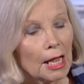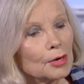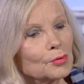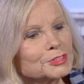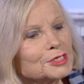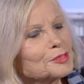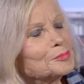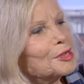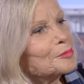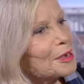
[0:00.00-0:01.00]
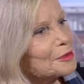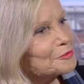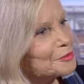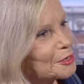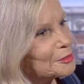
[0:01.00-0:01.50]
And also the mobile
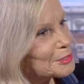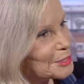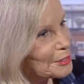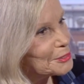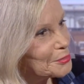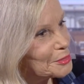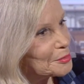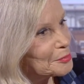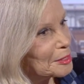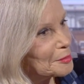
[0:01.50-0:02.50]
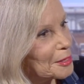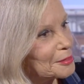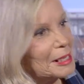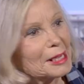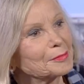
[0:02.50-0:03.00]
phones. Now, talk to me
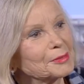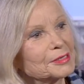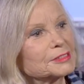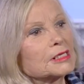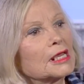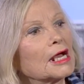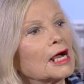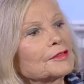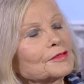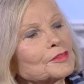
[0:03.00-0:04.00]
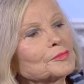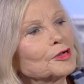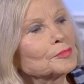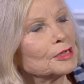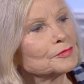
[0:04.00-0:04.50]
about that, because I think the
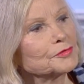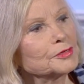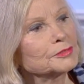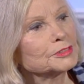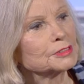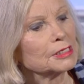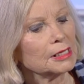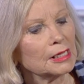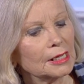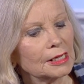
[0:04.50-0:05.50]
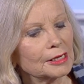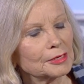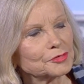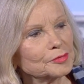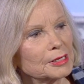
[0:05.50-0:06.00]
mobile phones and the
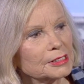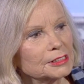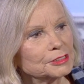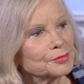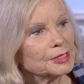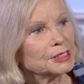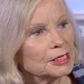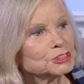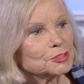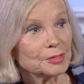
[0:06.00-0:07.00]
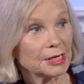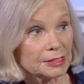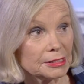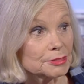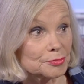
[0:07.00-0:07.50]
electromagnetic radiation we're
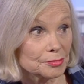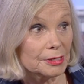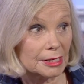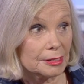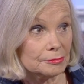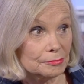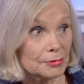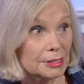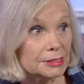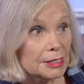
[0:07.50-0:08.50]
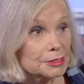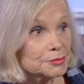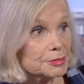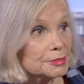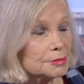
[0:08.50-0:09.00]
getting is really, really dangerous.